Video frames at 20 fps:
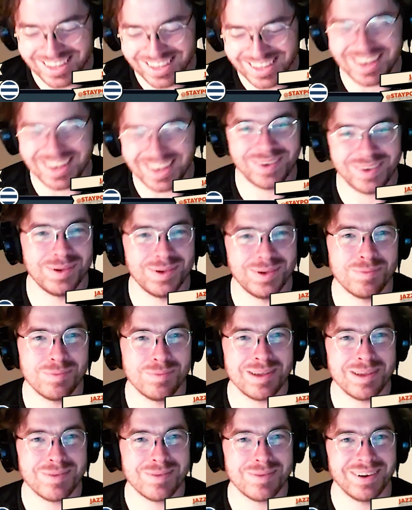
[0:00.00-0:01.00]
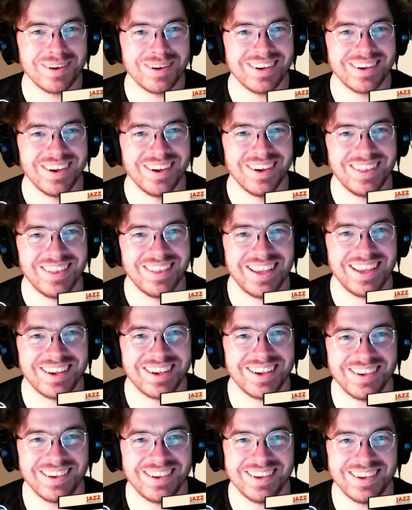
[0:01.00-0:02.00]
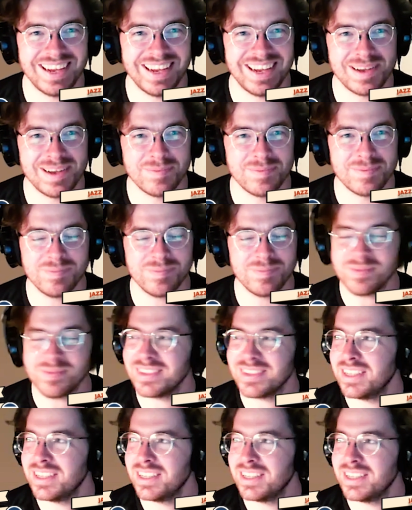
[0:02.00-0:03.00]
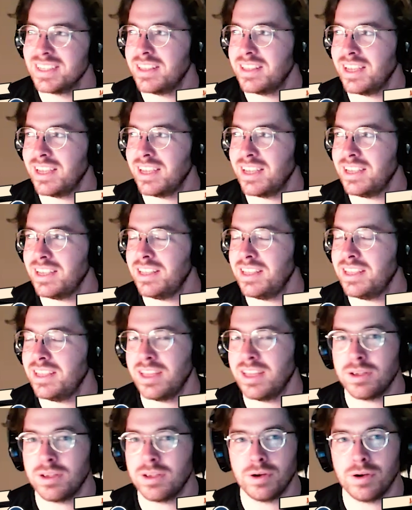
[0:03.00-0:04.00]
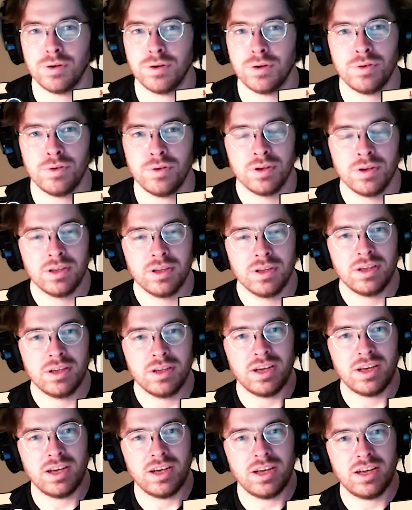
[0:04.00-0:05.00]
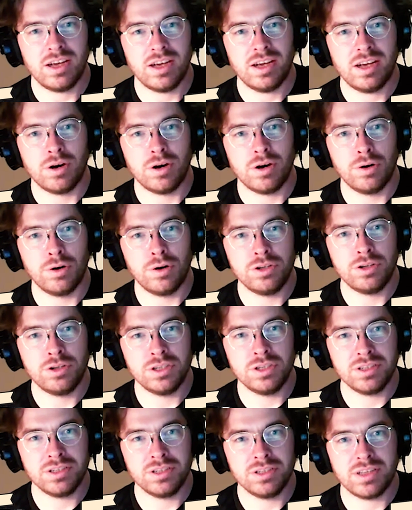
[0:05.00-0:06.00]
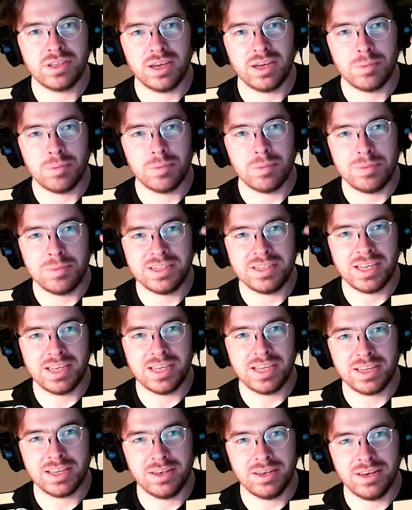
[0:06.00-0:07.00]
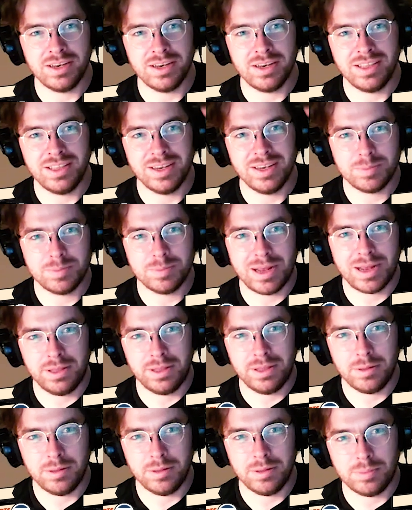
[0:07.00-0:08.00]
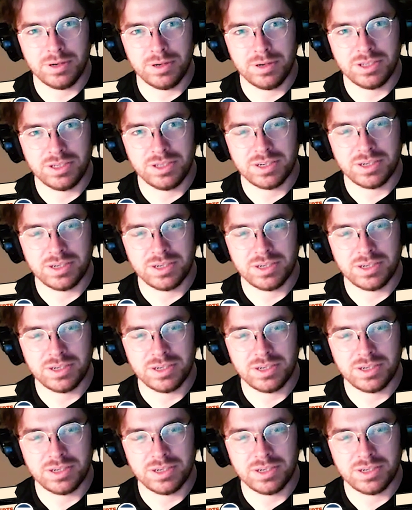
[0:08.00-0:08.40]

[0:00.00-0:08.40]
aerial ping pong. No, they go, they go. Origins maybe second, and then it's Battle of the Bridge.